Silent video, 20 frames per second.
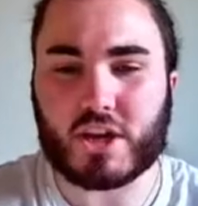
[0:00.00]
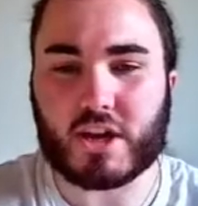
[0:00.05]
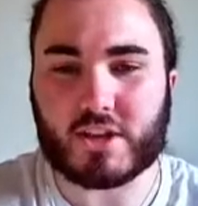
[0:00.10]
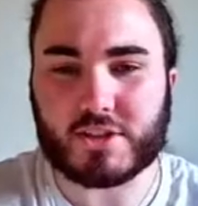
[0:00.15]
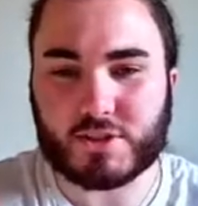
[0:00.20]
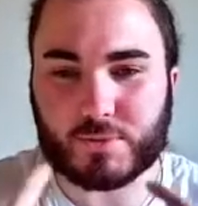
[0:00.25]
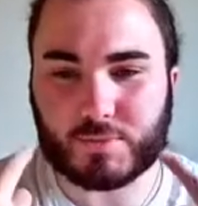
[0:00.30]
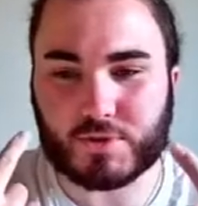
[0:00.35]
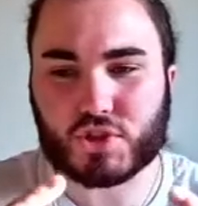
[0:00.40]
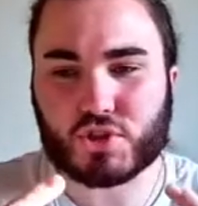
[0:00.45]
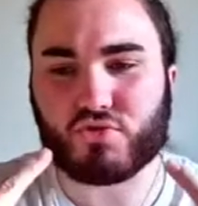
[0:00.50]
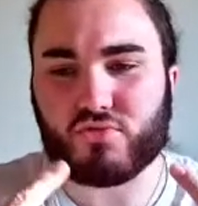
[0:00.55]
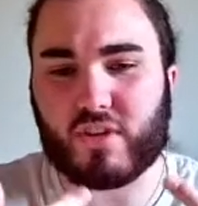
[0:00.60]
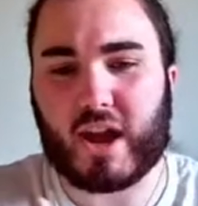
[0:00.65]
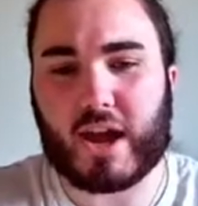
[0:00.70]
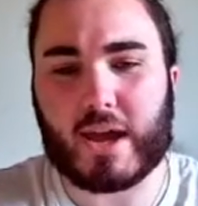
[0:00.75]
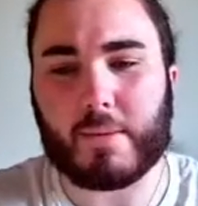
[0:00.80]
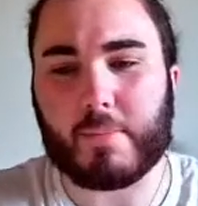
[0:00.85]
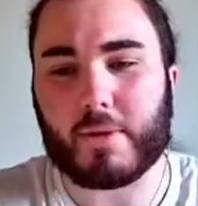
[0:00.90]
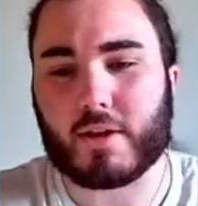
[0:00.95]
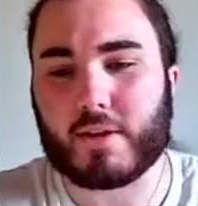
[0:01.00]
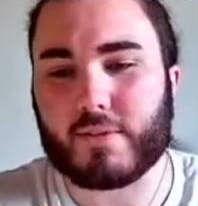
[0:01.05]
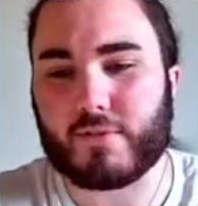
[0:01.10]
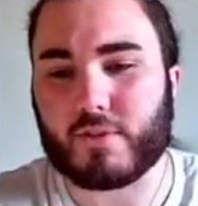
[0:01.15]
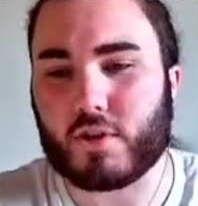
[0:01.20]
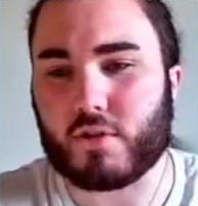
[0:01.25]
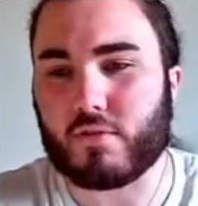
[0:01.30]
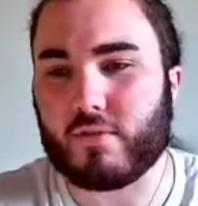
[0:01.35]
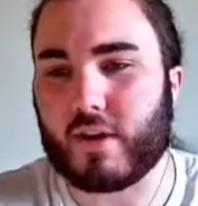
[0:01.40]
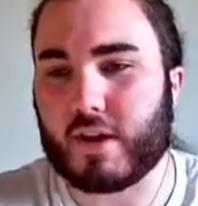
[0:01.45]
it, and subscribe if you're
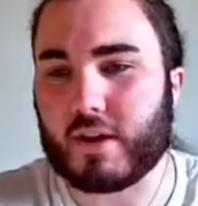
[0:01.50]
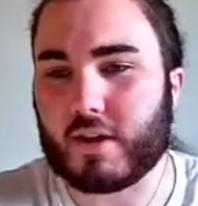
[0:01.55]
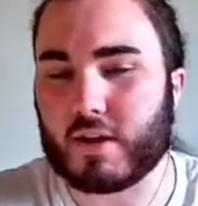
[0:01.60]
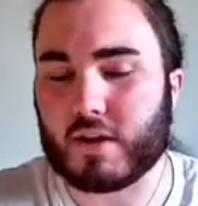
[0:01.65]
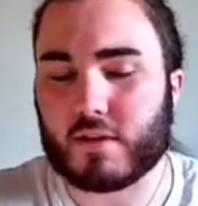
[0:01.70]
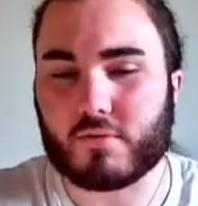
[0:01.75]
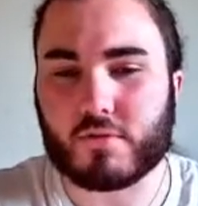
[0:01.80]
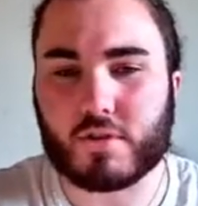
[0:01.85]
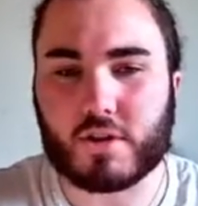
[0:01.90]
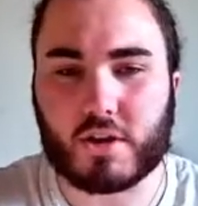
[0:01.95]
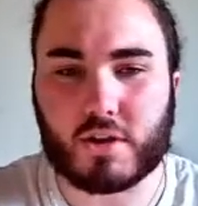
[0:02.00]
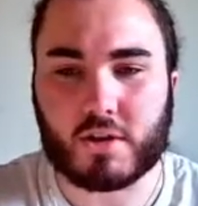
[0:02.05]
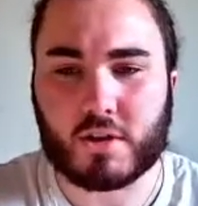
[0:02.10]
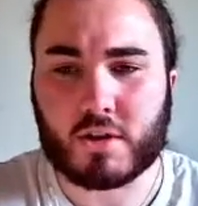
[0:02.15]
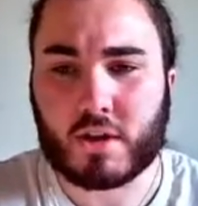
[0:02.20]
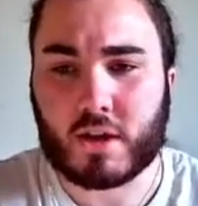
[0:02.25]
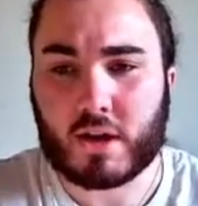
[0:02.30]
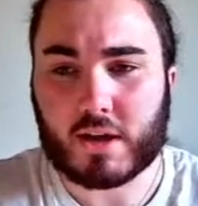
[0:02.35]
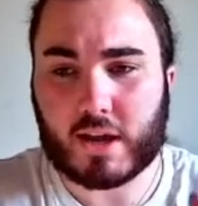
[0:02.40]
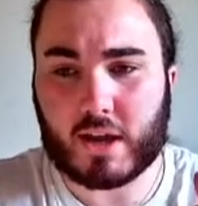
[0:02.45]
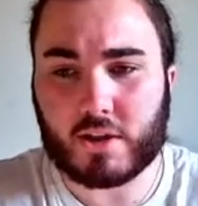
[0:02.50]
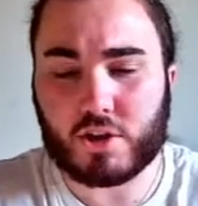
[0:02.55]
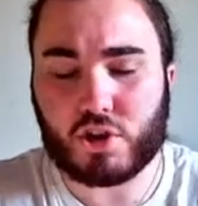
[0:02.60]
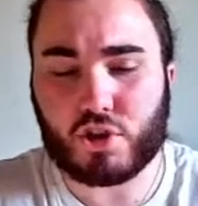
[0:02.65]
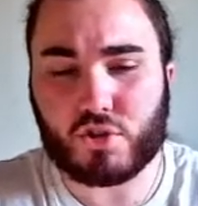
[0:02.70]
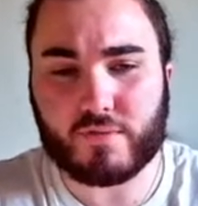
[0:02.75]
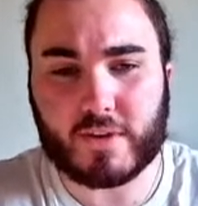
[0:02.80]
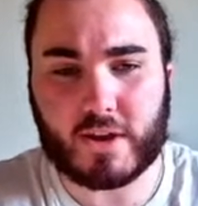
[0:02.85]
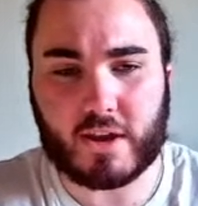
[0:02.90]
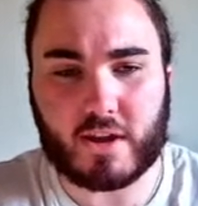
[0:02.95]
new around here. I'm gonna get a new
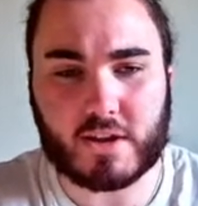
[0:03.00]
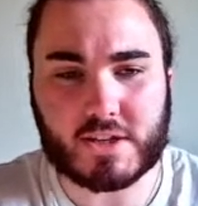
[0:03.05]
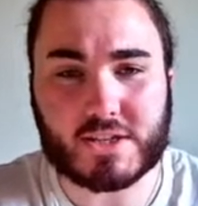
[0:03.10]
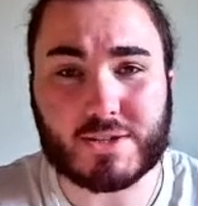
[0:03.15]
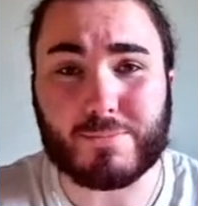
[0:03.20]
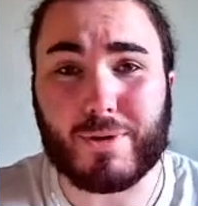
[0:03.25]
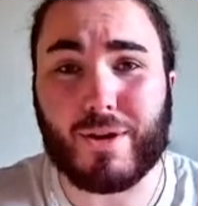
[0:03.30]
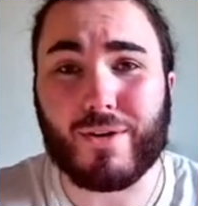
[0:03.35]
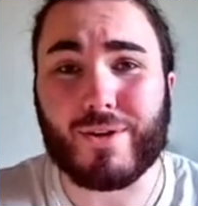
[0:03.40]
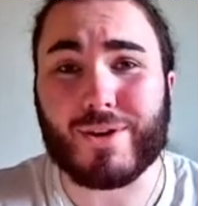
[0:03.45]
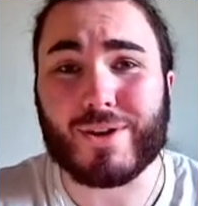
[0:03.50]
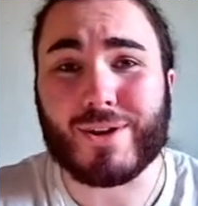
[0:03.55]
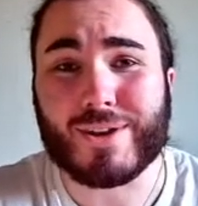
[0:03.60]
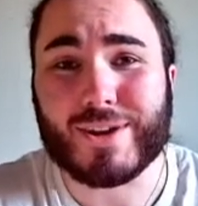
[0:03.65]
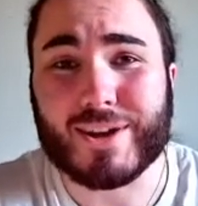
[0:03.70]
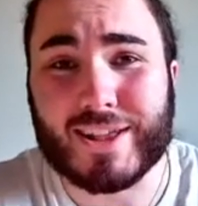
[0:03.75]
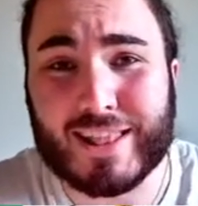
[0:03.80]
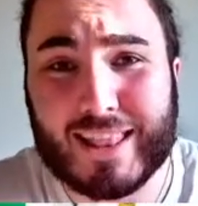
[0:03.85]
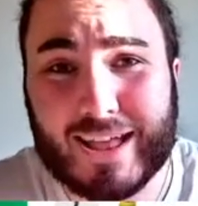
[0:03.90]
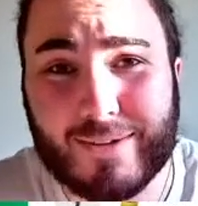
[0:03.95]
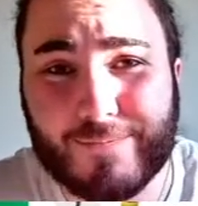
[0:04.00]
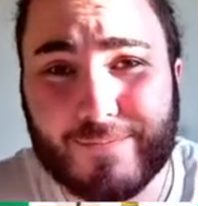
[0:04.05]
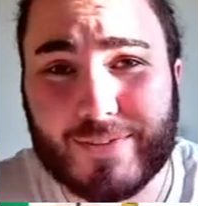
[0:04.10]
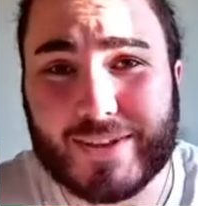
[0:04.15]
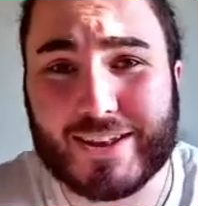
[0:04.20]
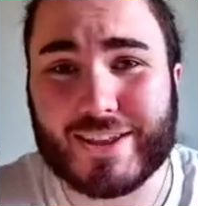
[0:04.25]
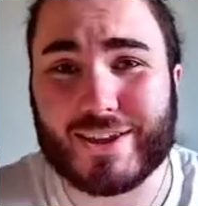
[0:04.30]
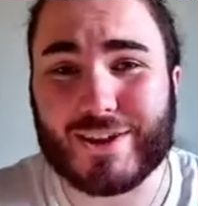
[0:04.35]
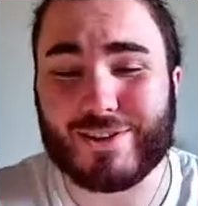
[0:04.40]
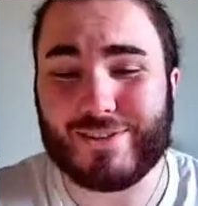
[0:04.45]
video out tomorrow, collab
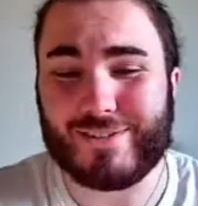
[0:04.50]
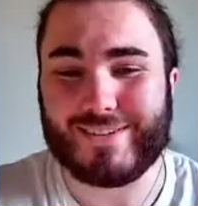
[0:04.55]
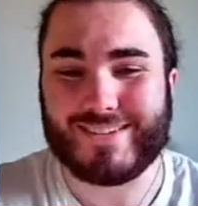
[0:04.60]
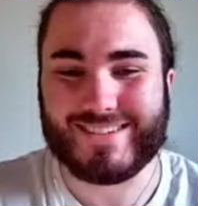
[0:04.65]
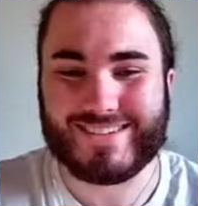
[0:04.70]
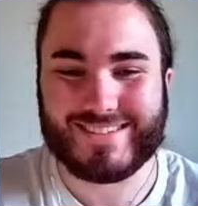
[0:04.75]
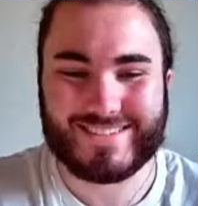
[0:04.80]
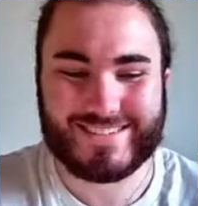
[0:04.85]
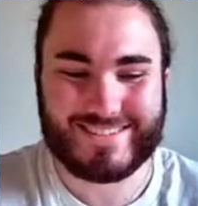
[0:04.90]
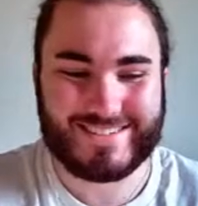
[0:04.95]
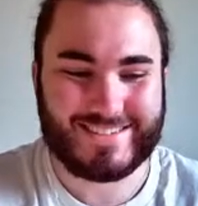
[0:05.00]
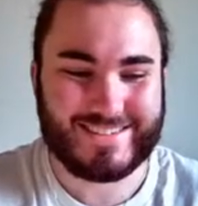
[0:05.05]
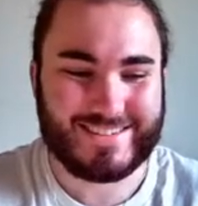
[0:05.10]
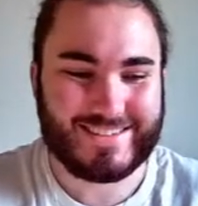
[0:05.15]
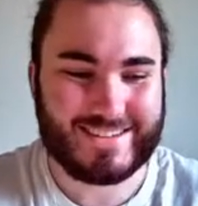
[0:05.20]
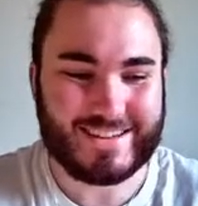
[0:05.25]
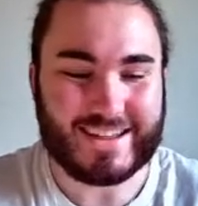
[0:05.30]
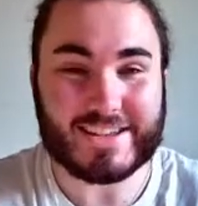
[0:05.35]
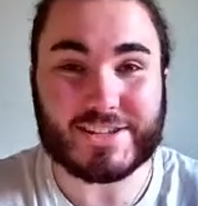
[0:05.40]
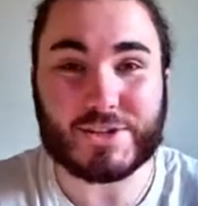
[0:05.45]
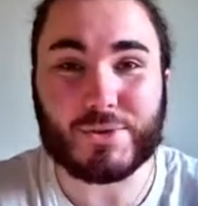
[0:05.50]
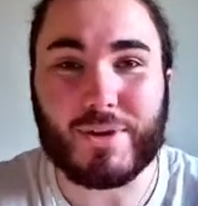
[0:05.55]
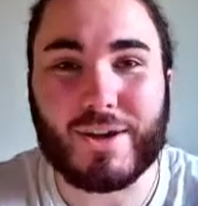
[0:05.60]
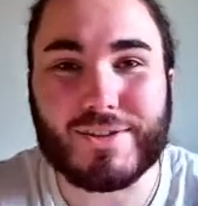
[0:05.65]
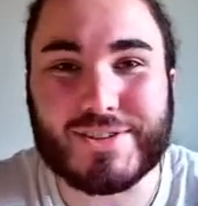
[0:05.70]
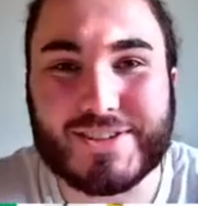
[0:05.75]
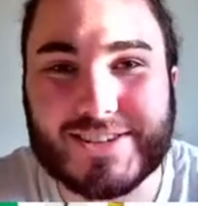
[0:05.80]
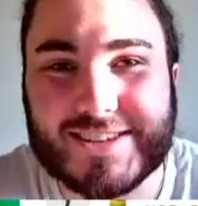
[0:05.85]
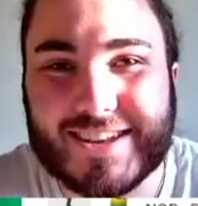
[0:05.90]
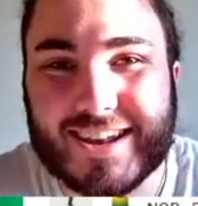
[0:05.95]
video. Guess who else
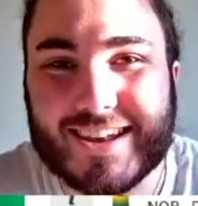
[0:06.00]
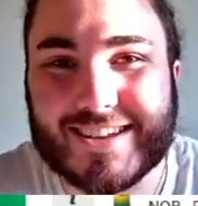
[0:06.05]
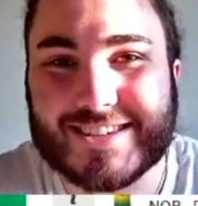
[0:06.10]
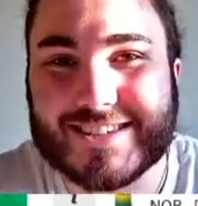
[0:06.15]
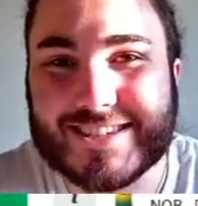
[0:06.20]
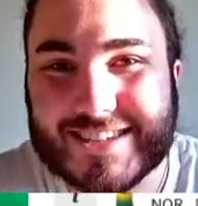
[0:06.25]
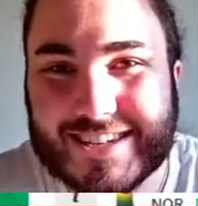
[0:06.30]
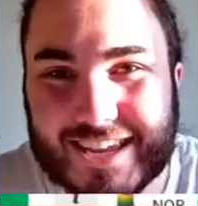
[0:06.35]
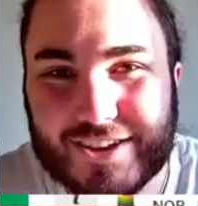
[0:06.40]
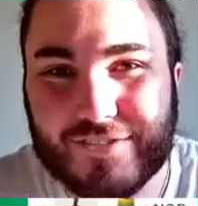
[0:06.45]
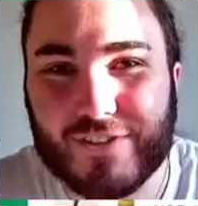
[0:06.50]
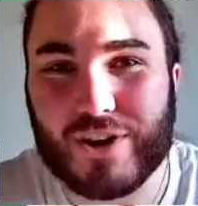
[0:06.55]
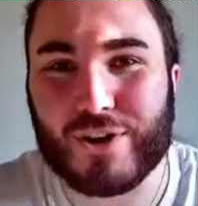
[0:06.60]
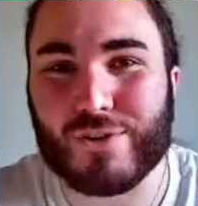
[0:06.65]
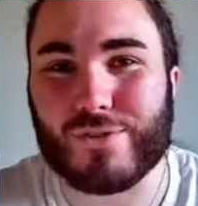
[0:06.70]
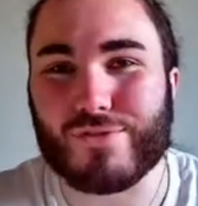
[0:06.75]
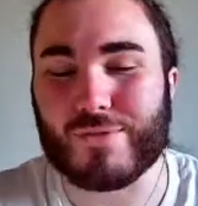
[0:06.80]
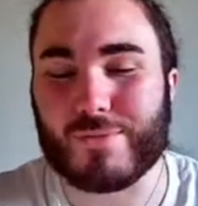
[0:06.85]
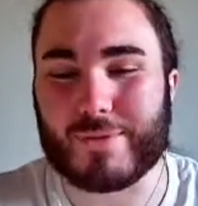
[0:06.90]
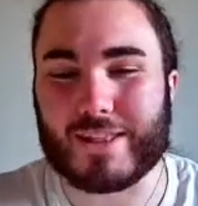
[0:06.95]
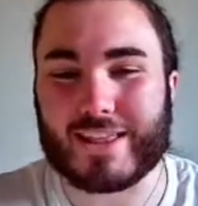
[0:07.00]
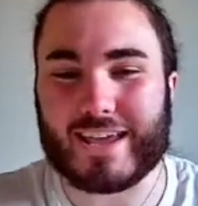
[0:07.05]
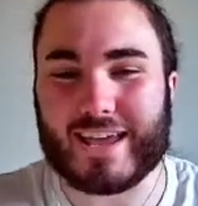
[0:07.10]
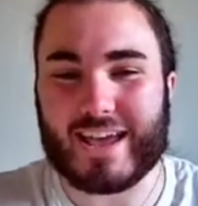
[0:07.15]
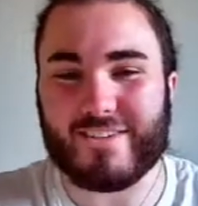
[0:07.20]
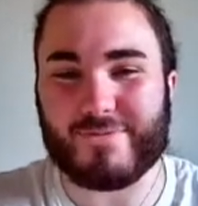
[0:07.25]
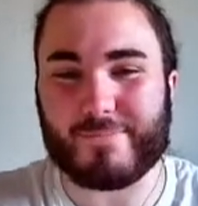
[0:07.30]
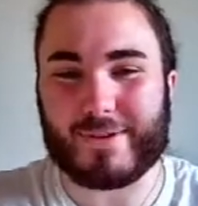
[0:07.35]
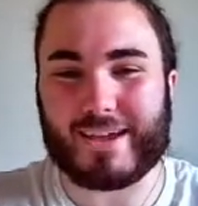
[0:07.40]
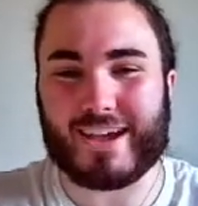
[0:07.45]
is in it? Steve-O from Elite
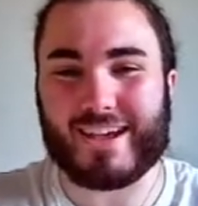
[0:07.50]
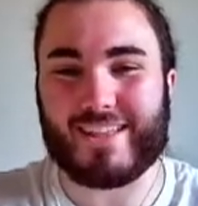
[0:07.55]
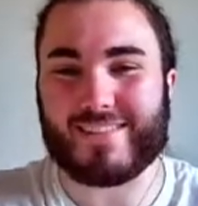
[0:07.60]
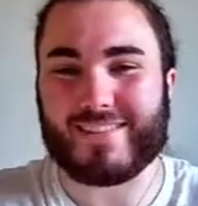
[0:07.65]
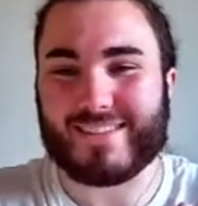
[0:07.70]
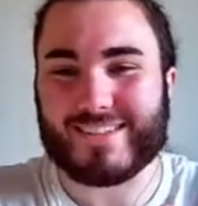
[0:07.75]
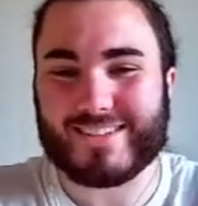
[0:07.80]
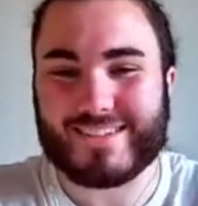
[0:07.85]
FPL.